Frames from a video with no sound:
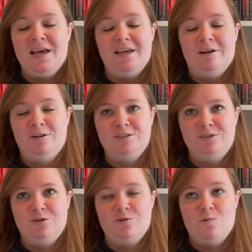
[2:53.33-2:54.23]
And
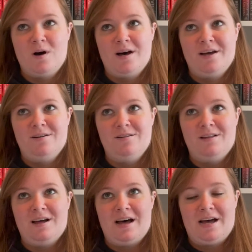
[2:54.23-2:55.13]
also,
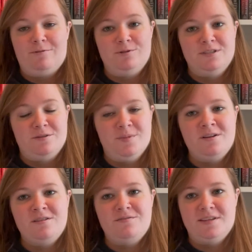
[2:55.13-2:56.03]
while I was in the
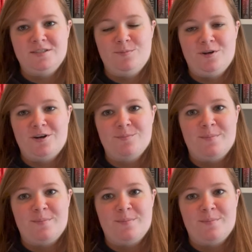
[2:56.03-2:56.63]
middle of this book,